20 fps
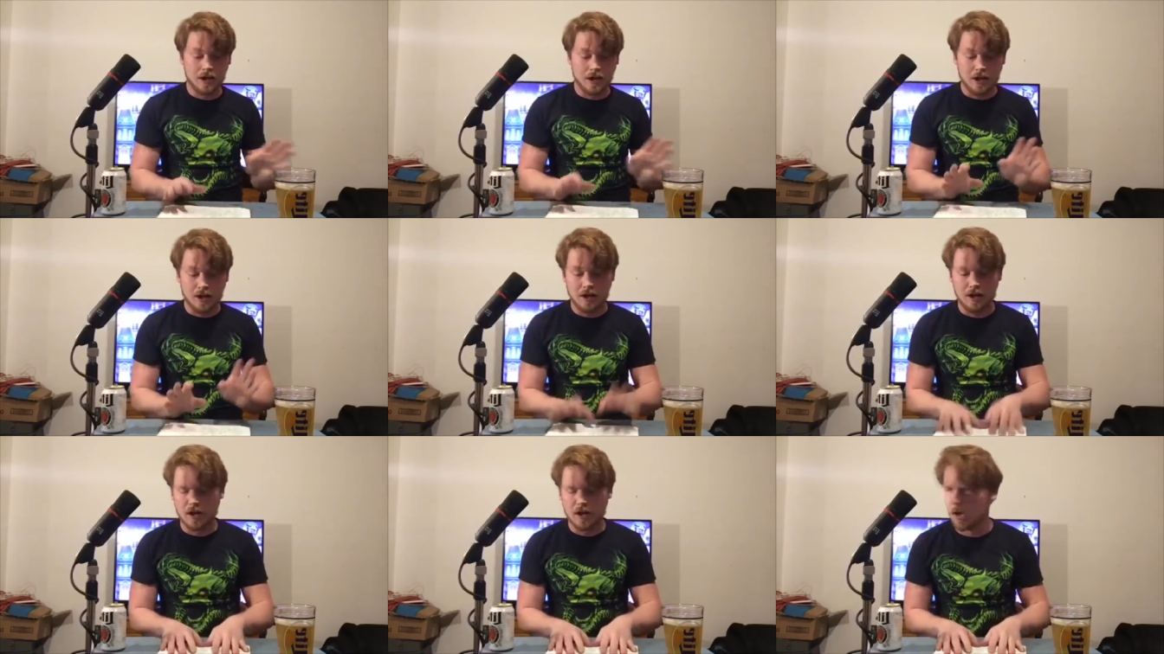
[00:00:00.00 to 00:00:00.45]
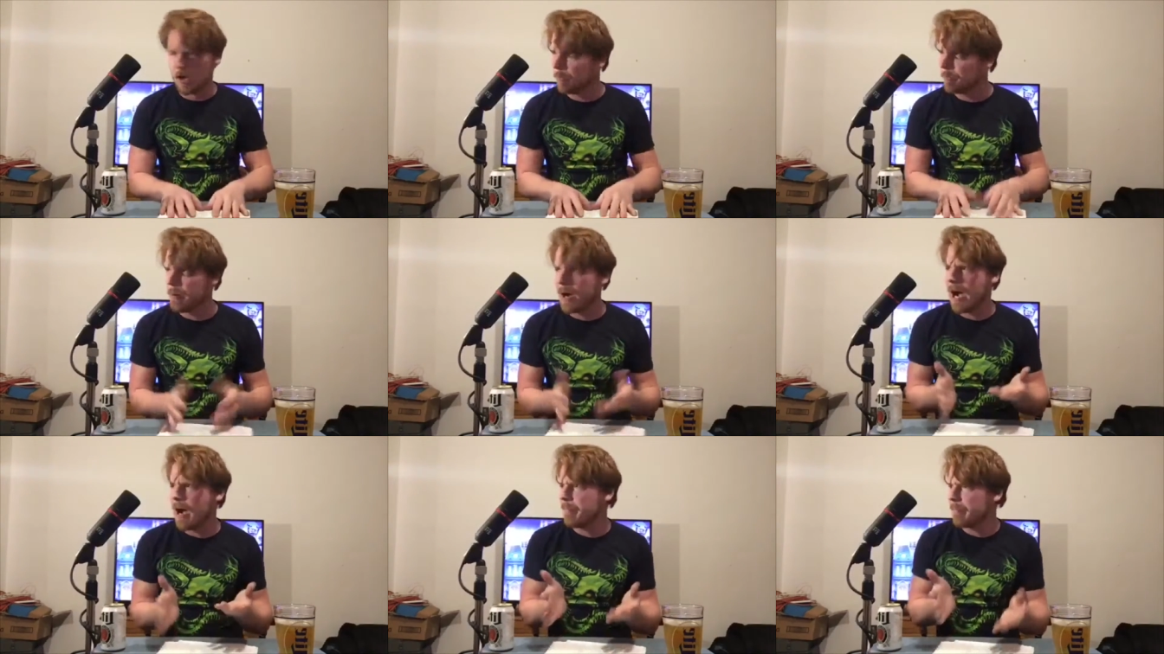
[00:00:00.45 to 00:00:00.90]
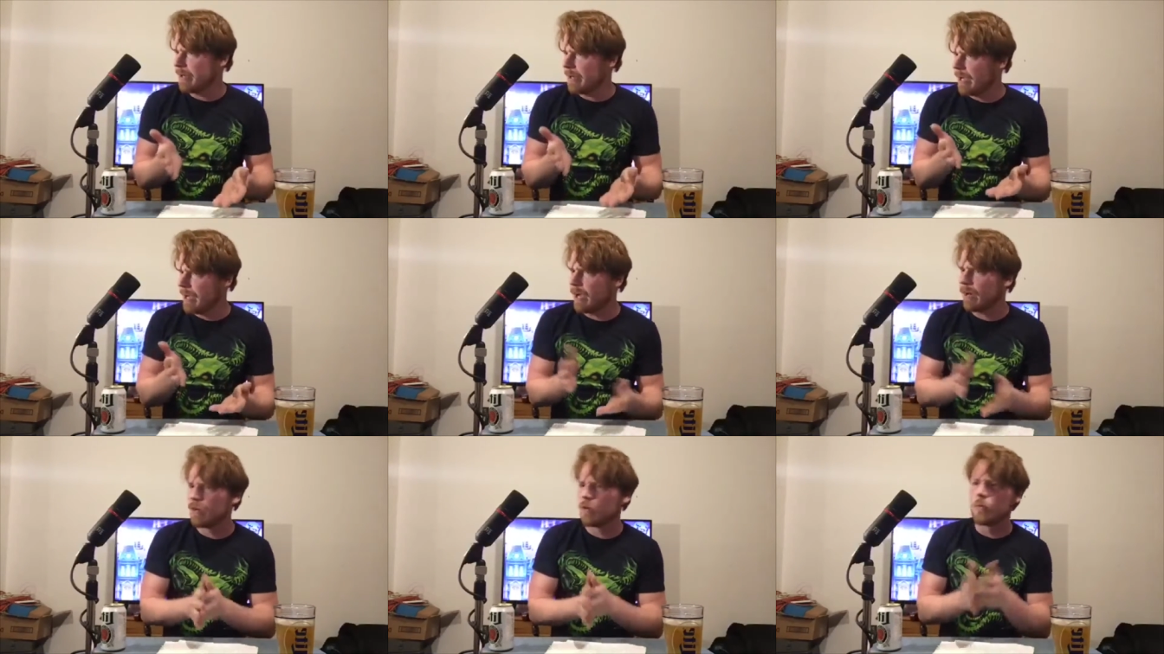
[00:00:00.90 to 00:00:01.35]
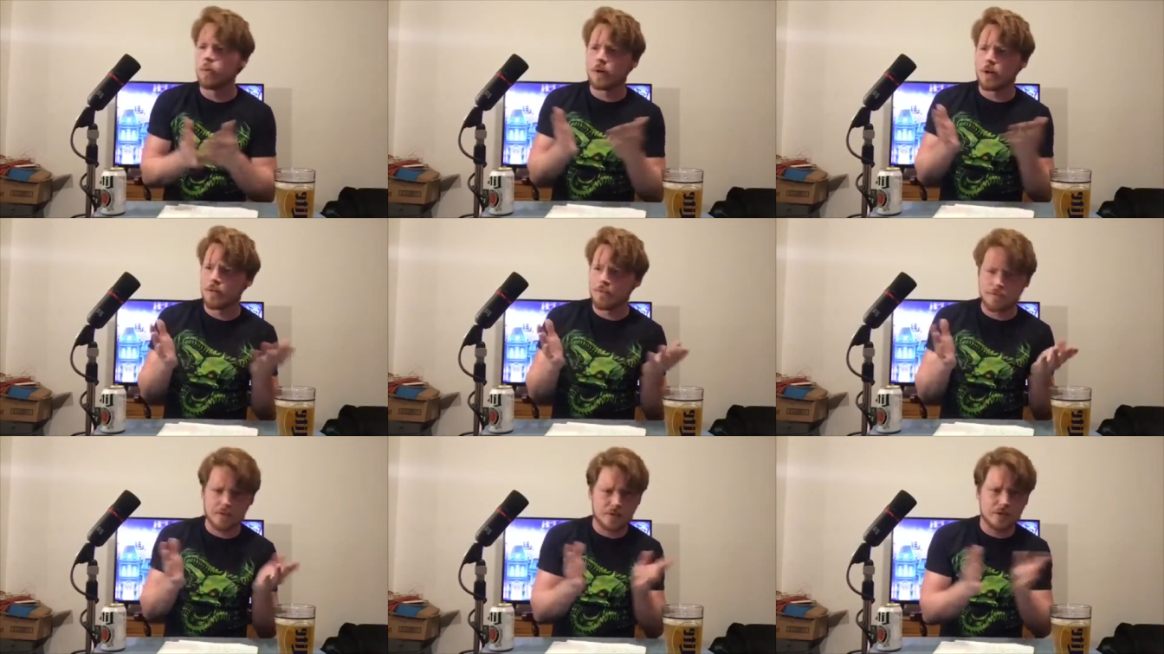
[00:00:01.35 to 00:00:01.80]
or popping out, or
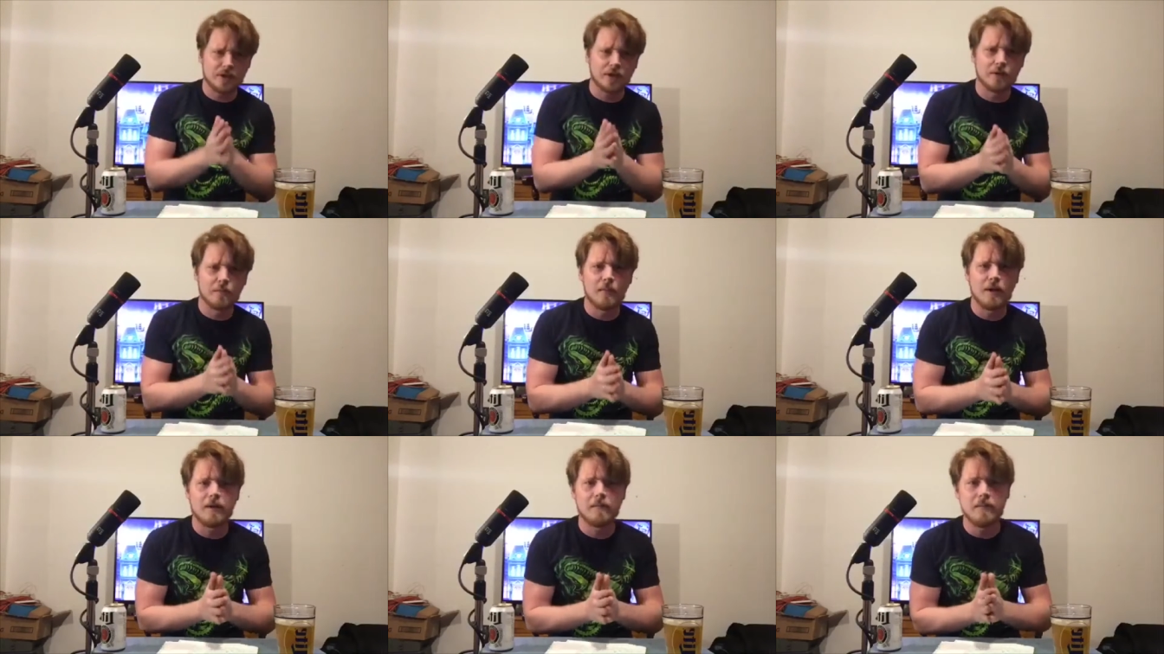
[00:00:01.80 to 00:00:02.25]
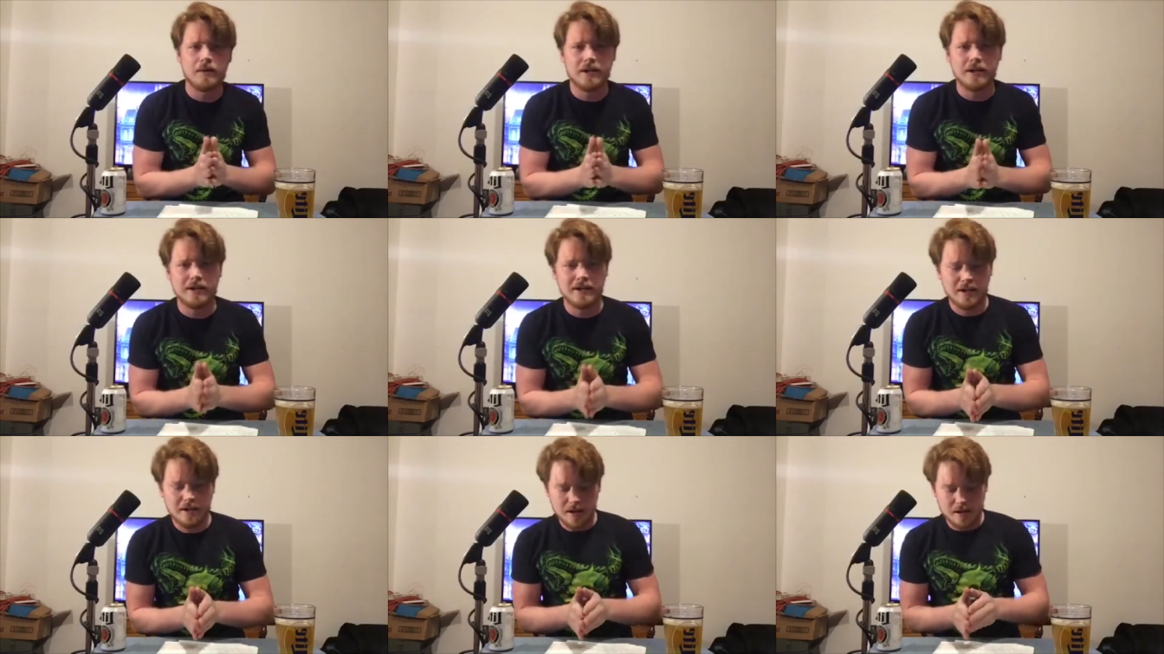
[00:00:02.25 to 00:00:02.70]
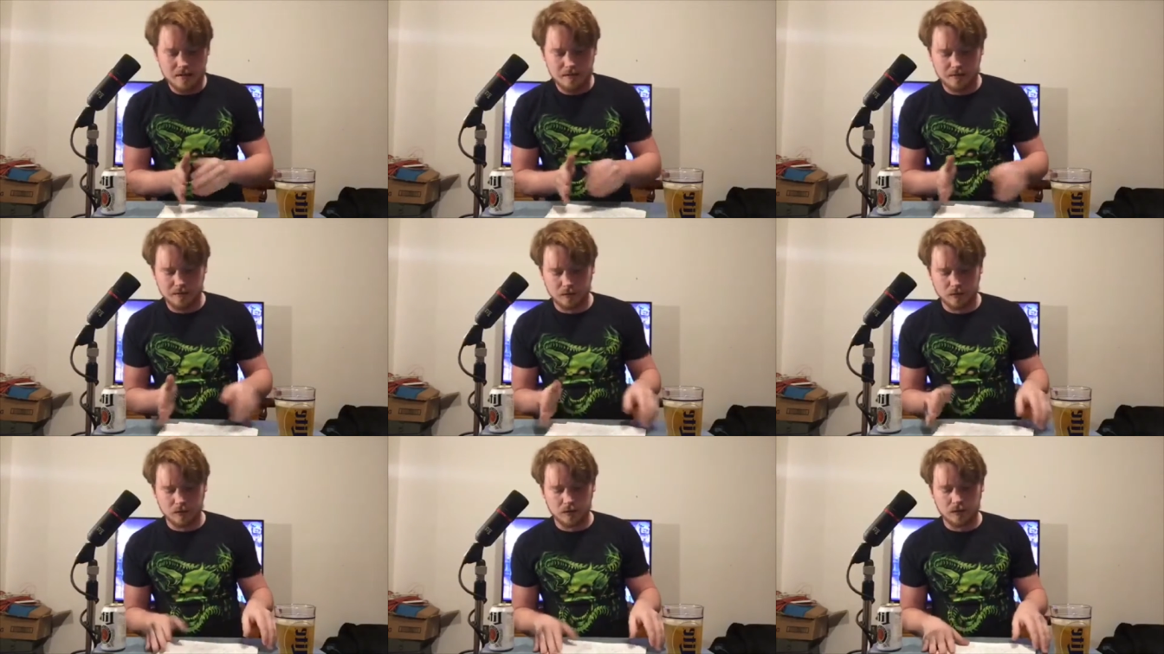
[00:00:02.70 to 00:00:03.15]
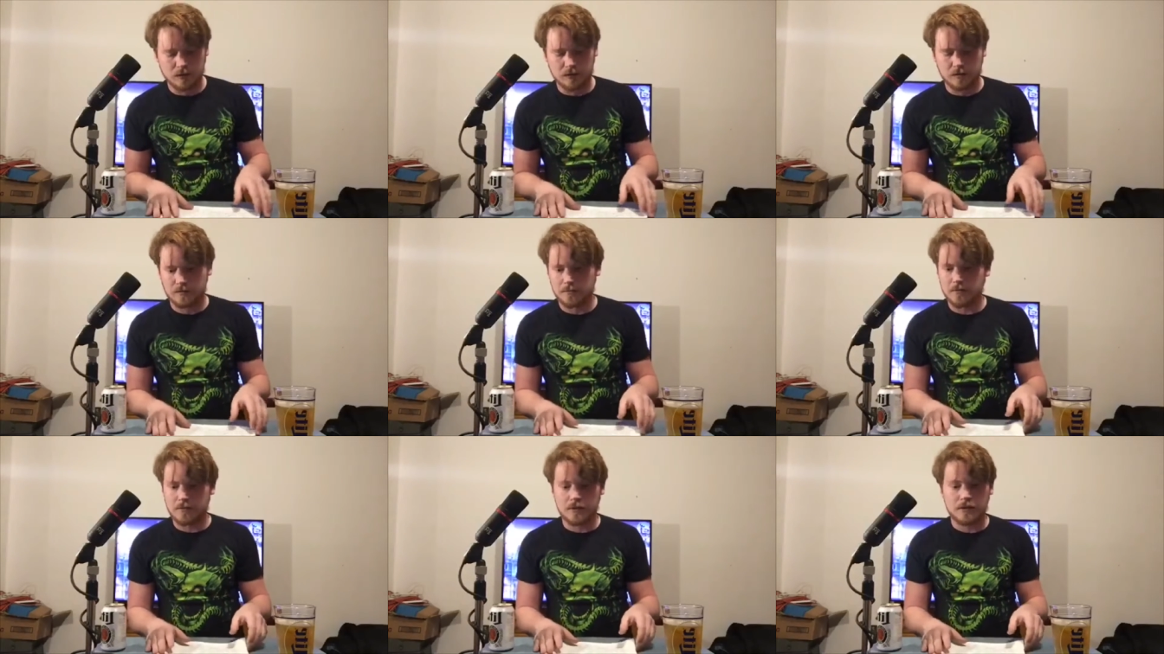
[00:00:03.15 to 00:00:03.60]
whatever the term may be, for
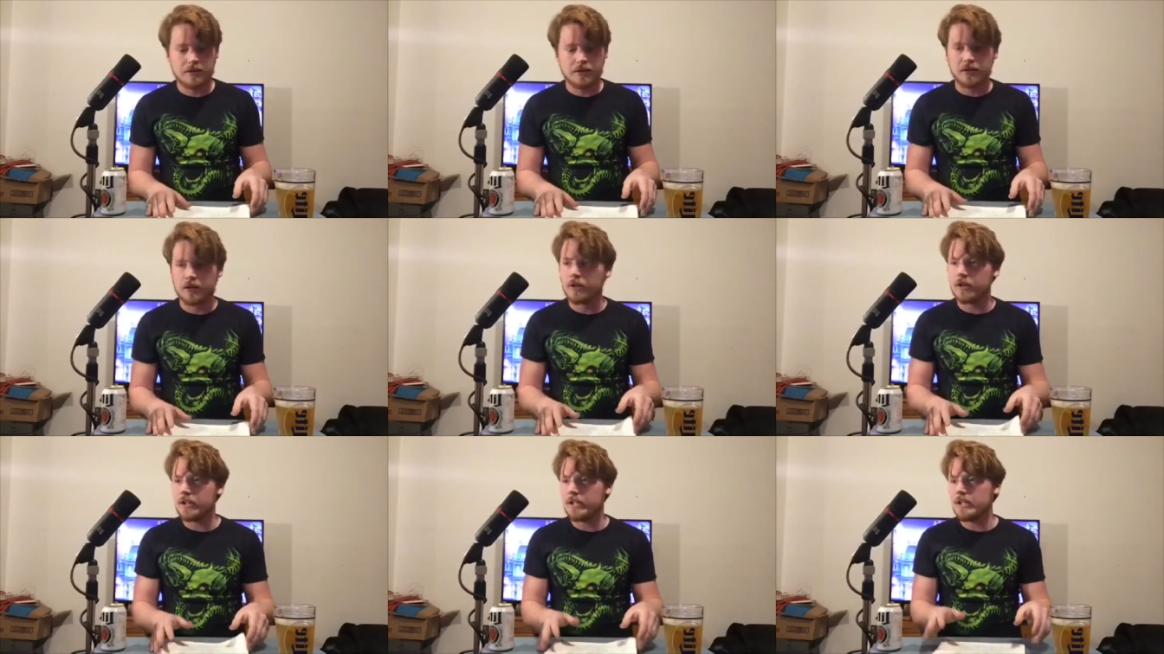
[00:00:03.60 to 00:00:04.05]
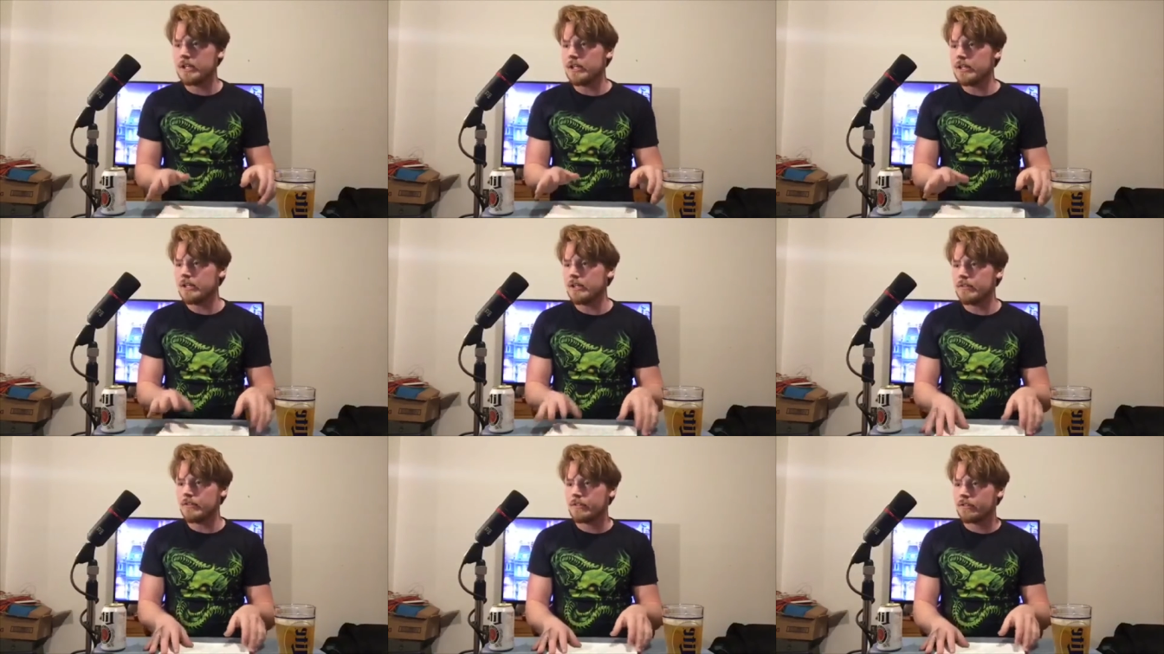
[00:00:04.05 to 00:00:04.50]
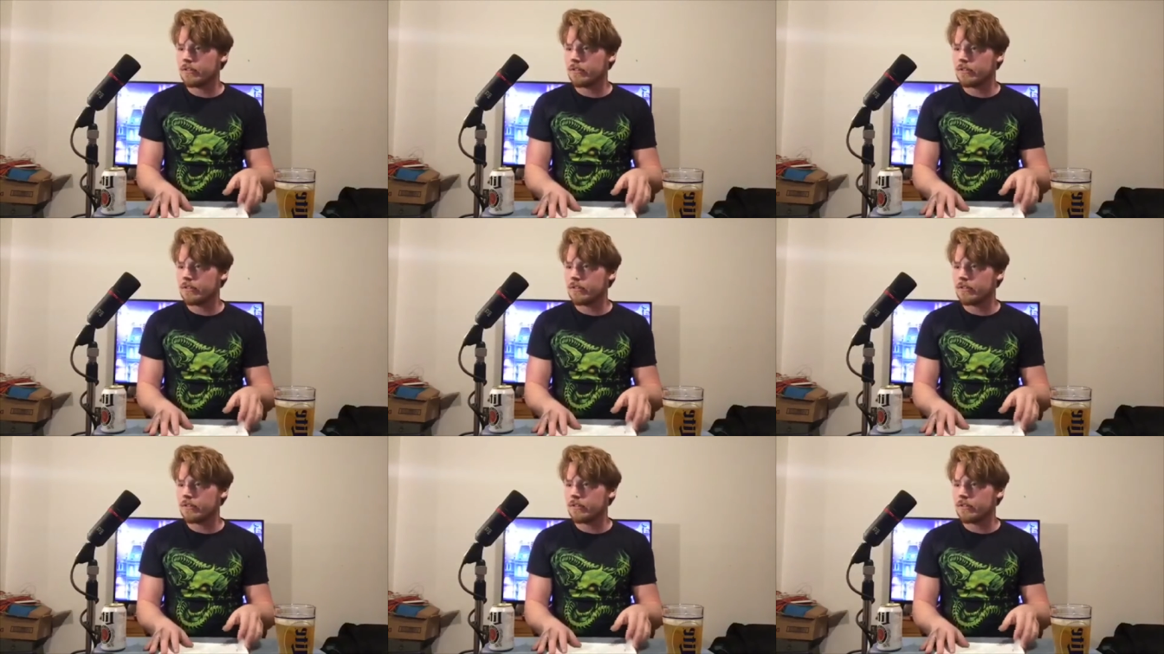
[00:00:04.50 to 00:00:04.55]
30,